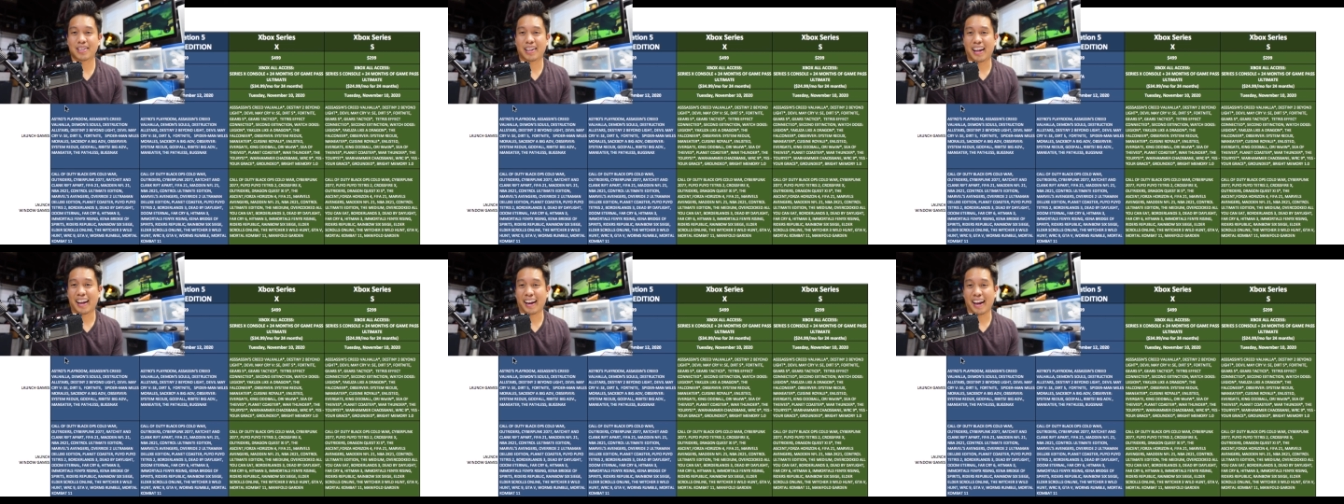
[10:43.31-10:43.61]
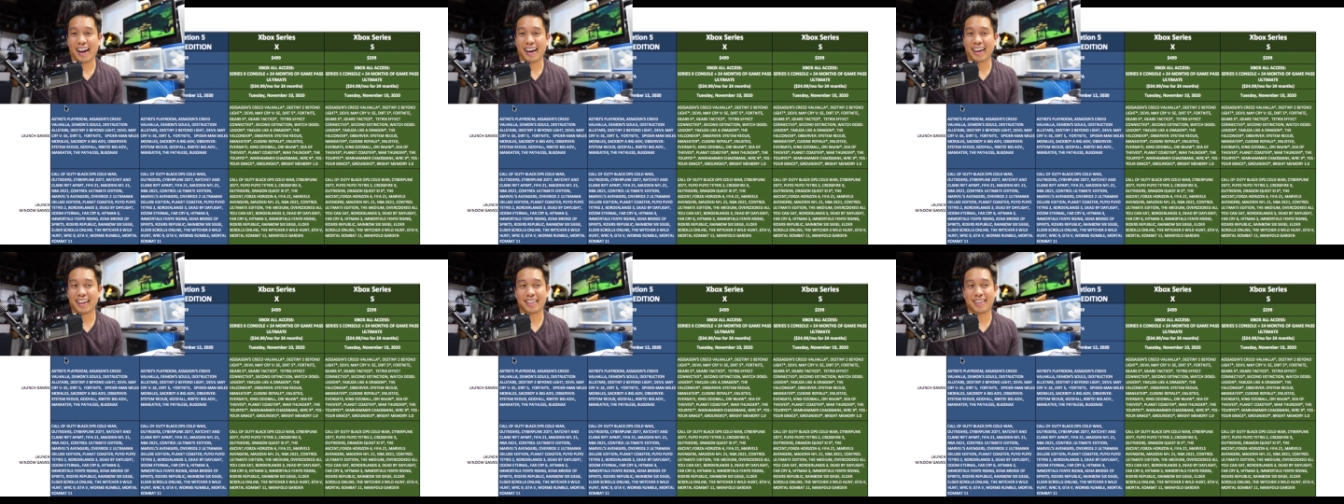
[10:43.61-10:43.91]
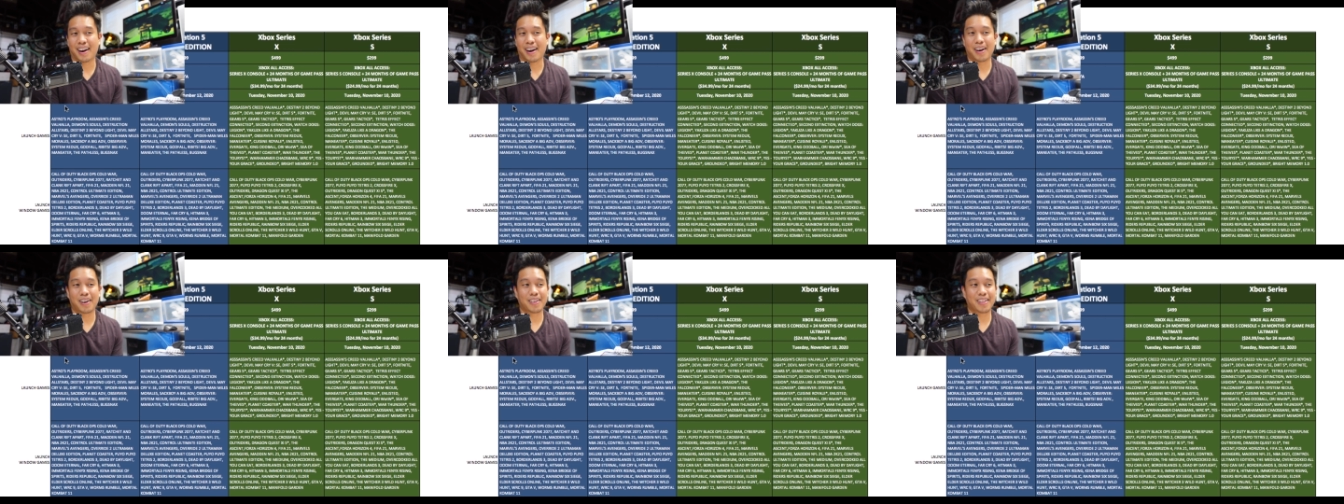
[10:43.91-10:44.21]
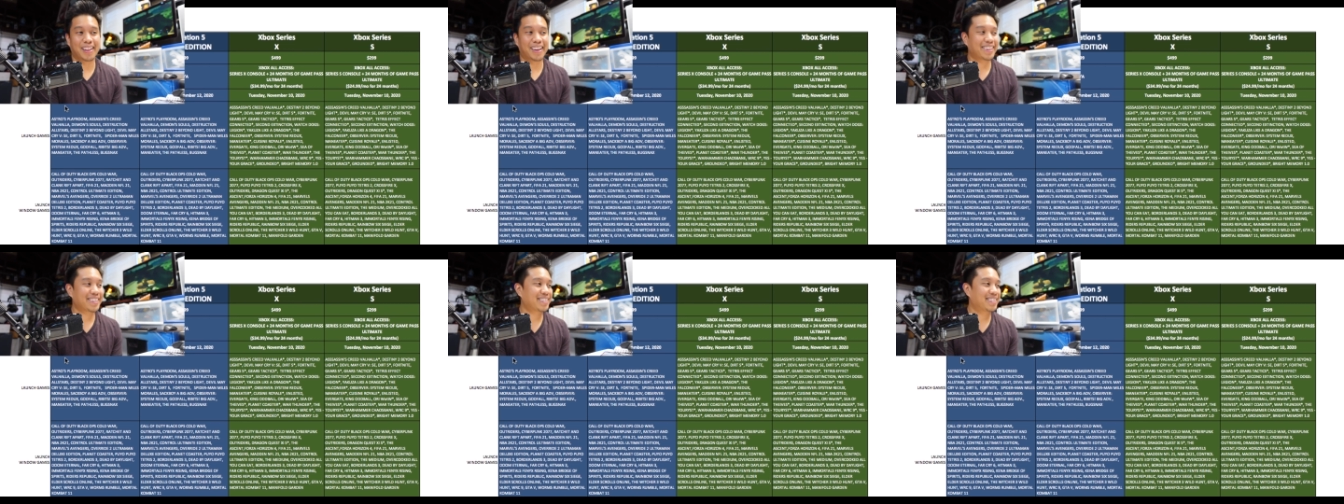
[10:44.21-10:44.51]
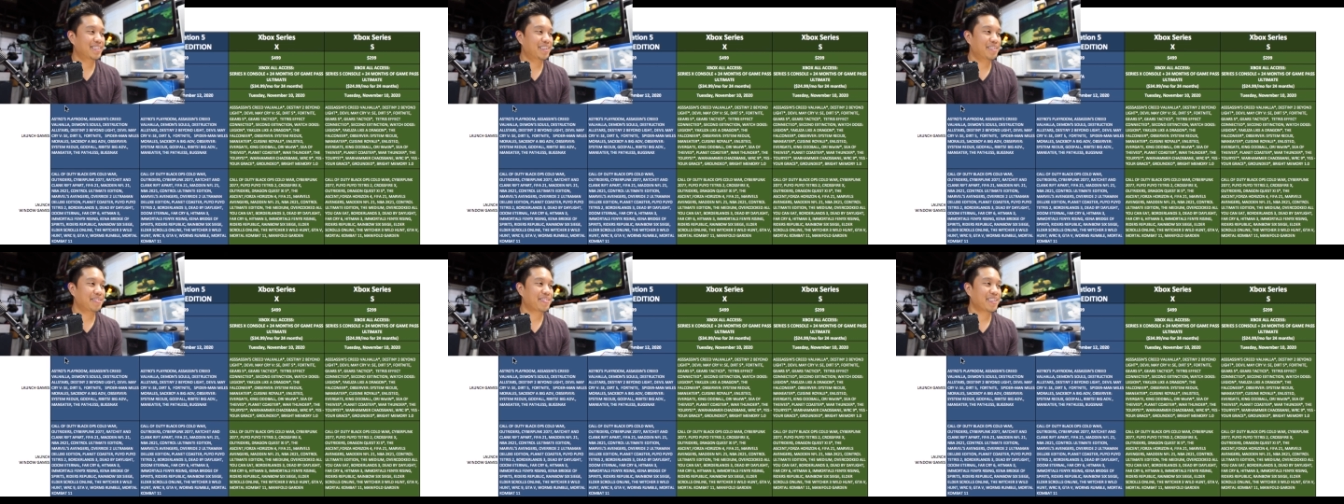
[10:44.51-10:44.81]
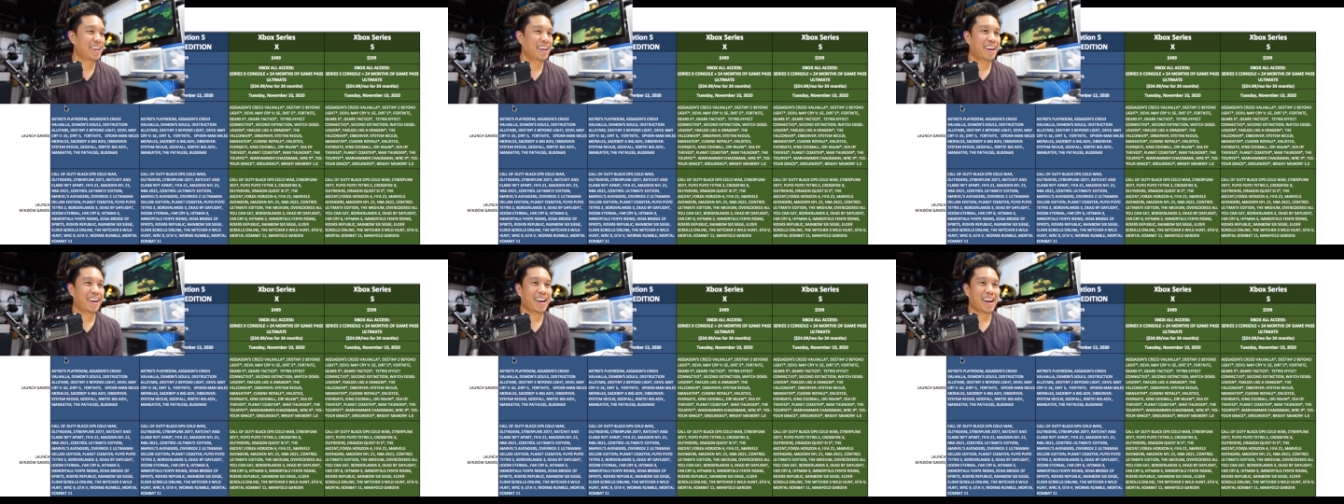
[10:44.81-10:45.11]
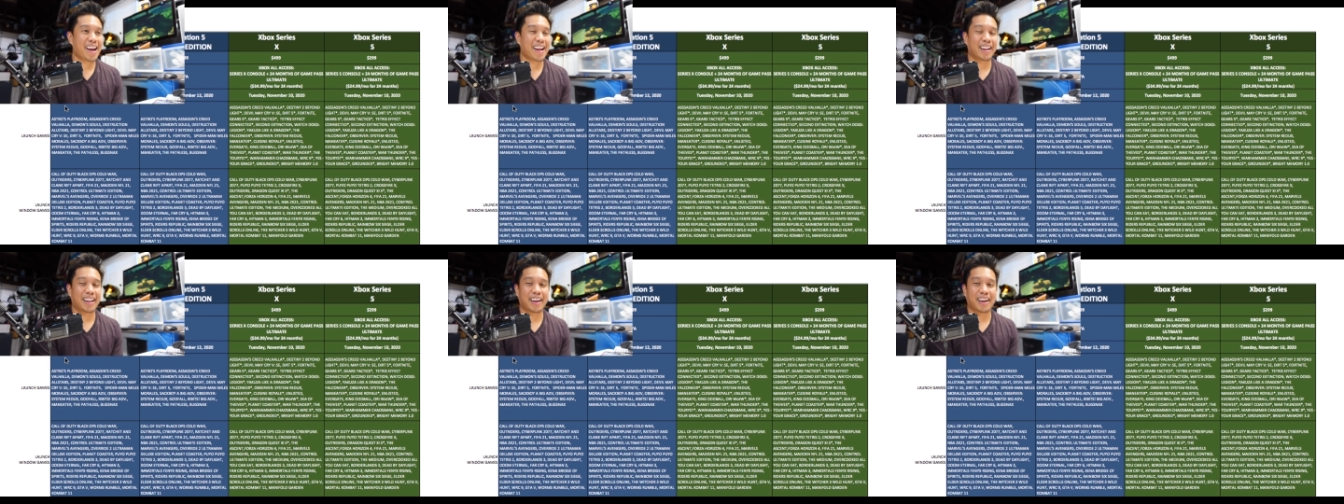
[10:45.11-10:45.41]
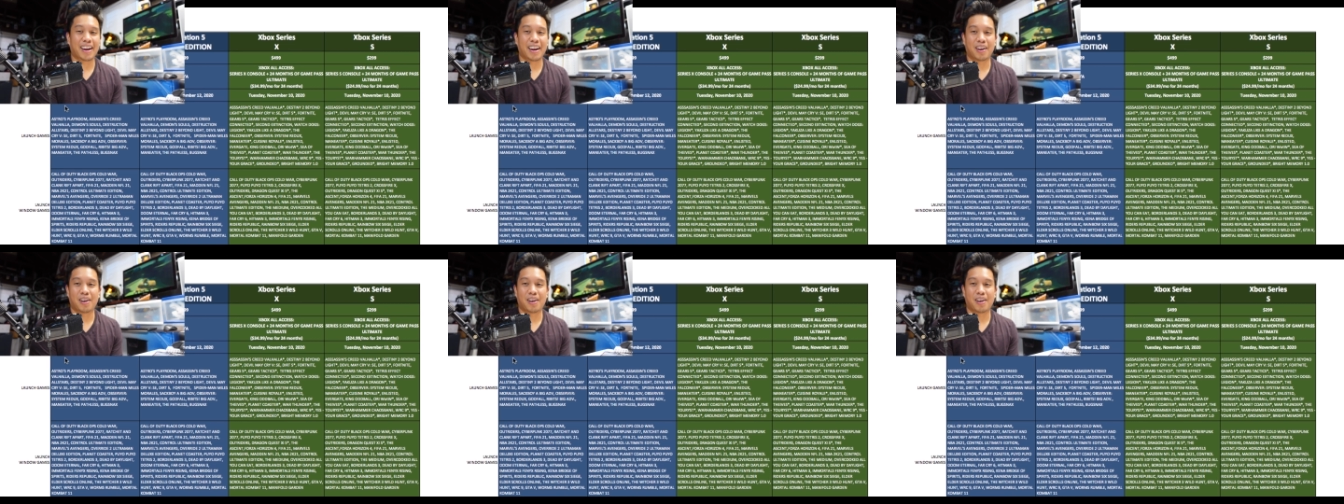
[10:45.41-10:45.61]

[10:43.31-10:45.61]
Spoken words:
Like I get tired of that stuff, and like